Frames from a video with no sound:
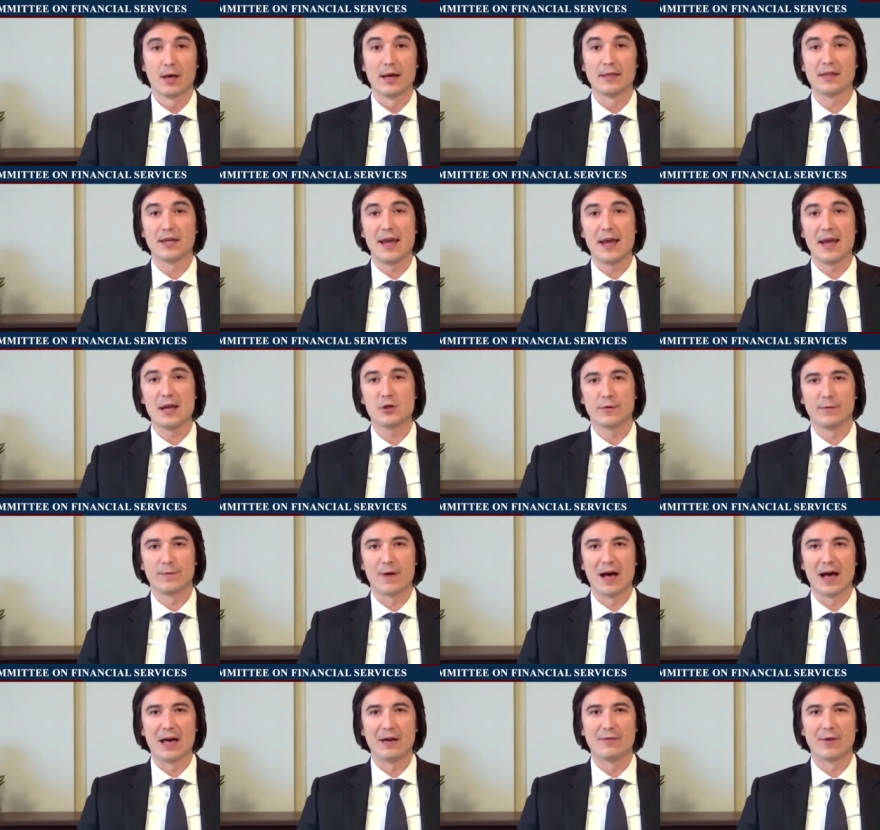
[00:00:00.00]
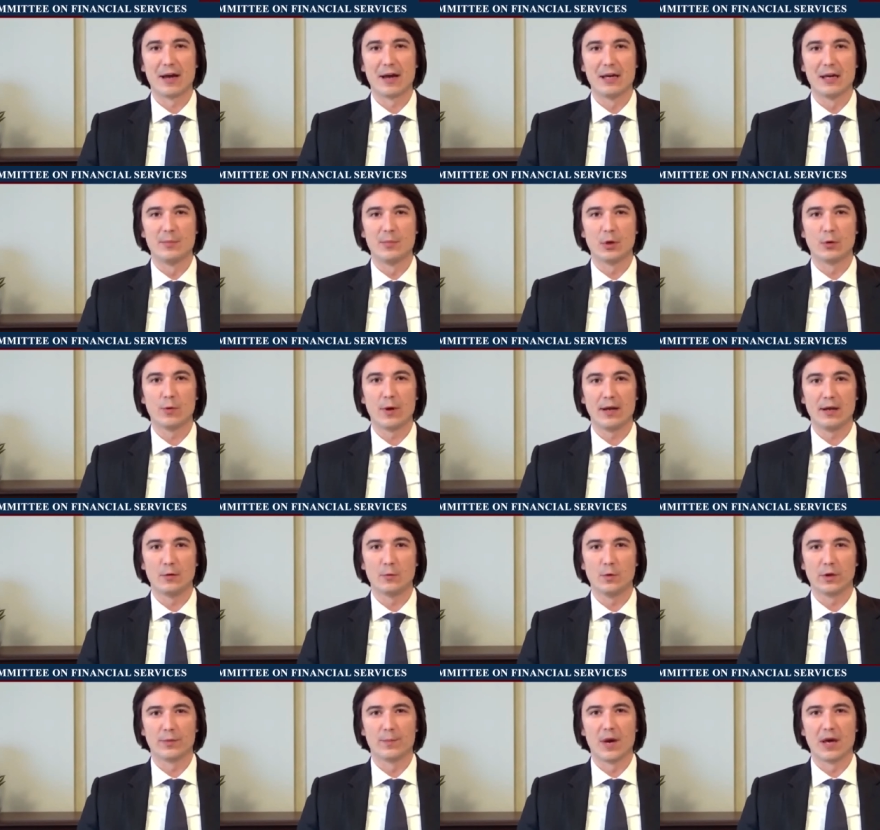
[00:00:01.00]
At the age of five, I
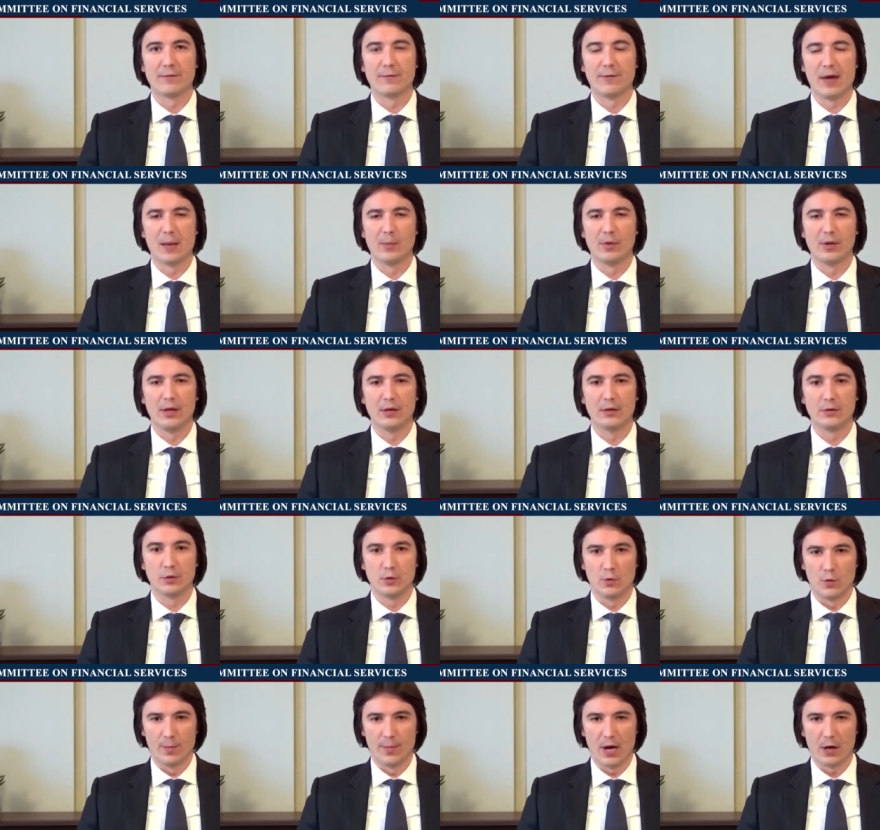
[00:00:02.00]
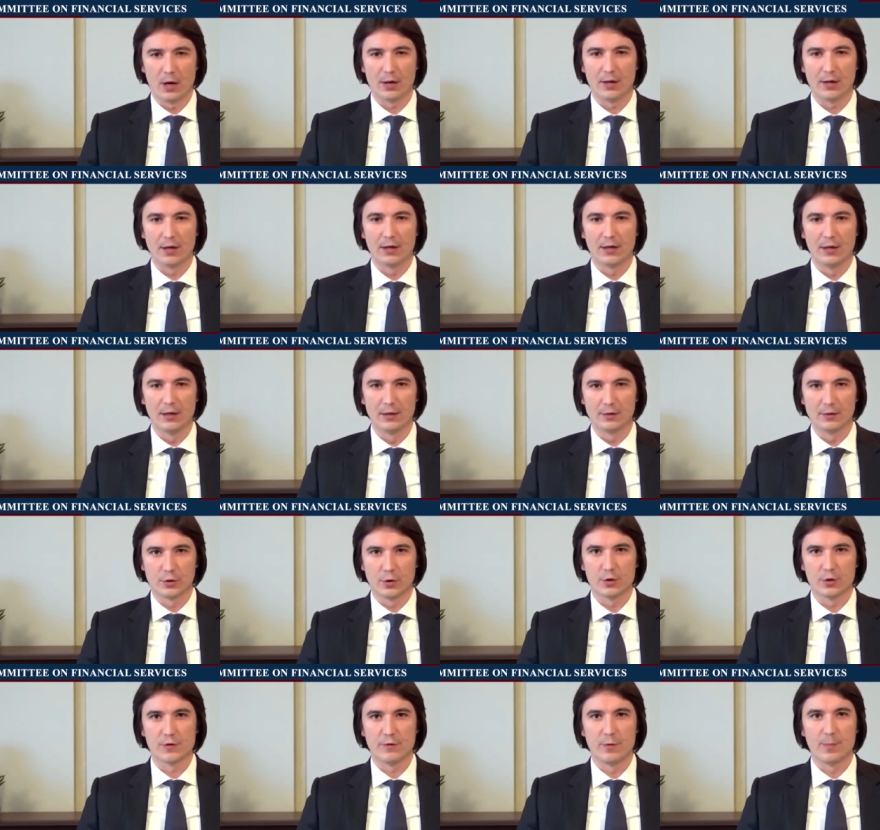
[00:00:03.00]
immigrated with my family to America in
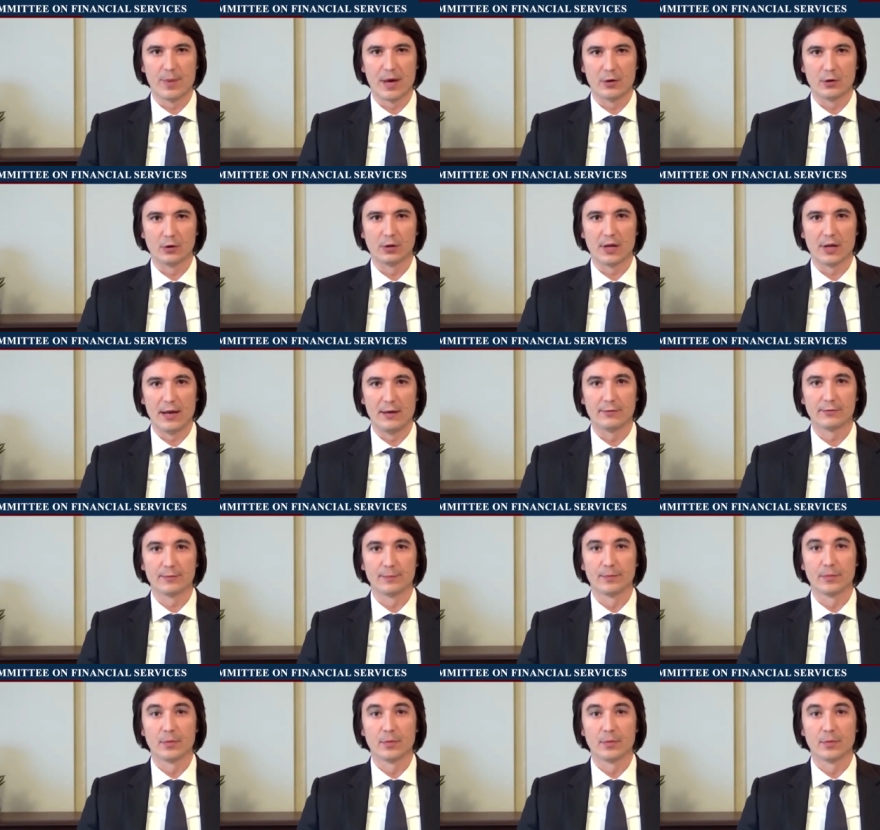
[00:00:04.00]
search of a better life.